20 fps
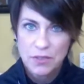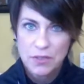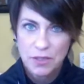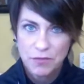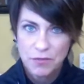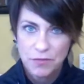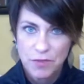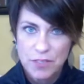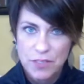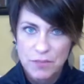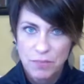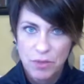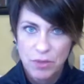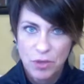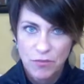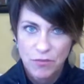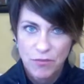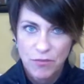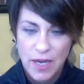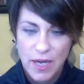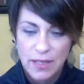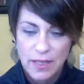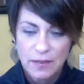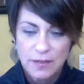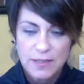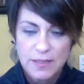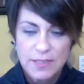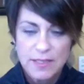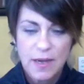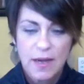friends'
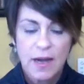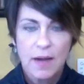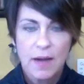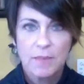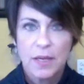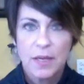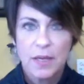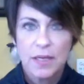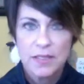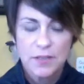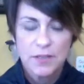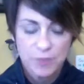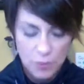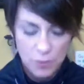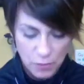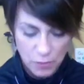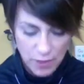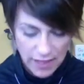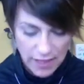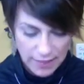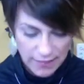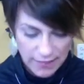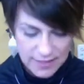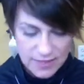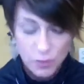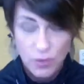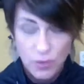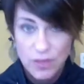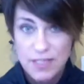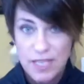profiles a different way, and that's
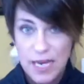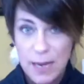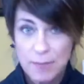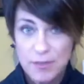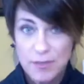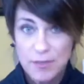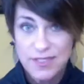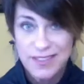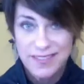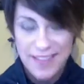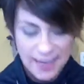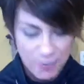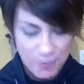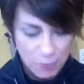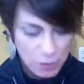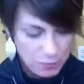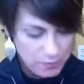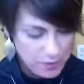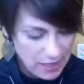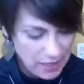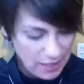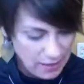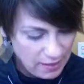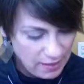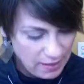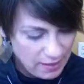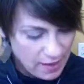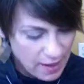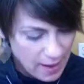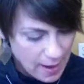with samples, and that will be
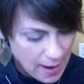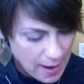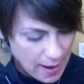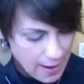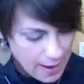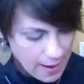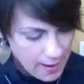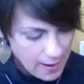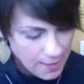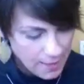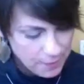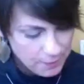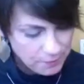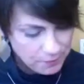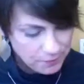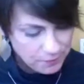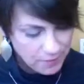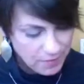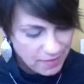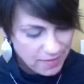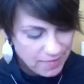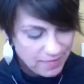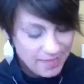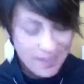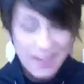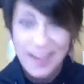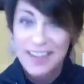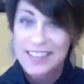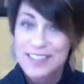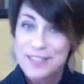the
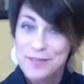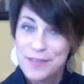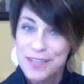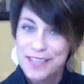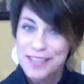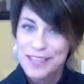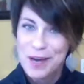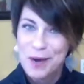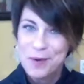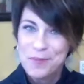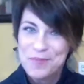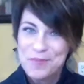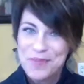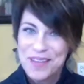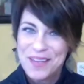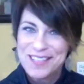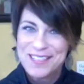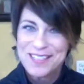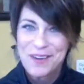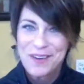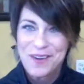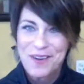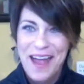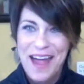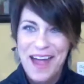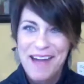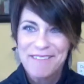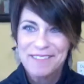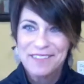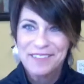next video. So
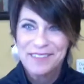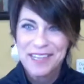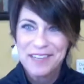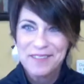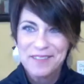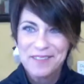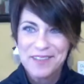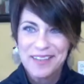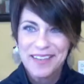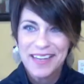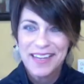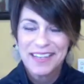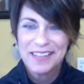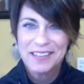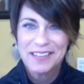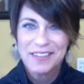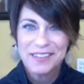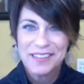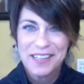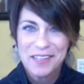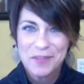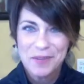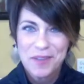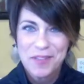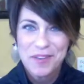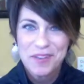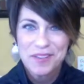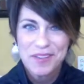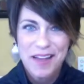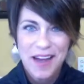have a great one and good luck with
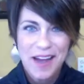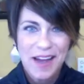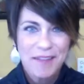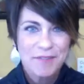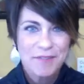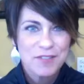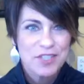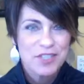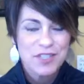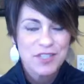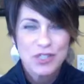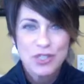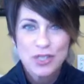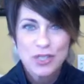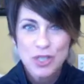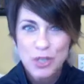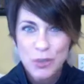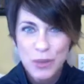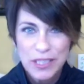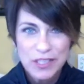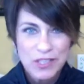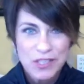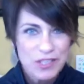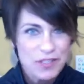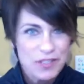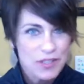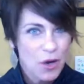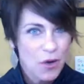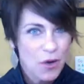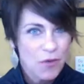your live. Just do it,
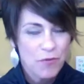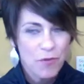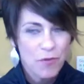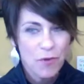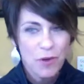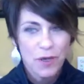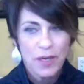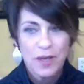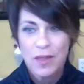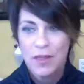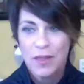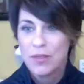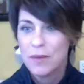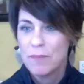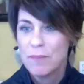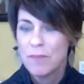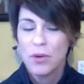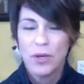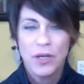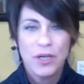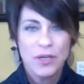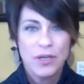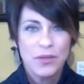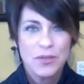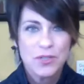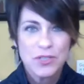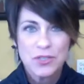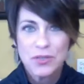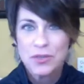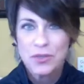just go for it. The more you
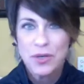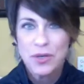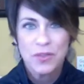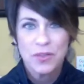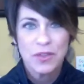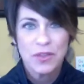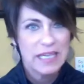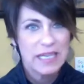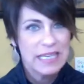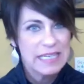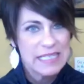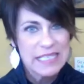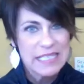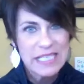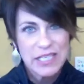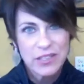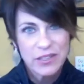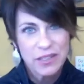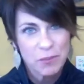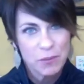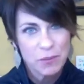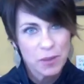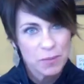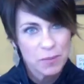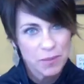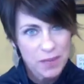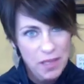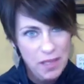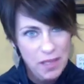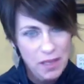do, the easier it will
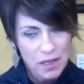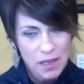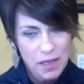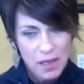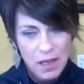be.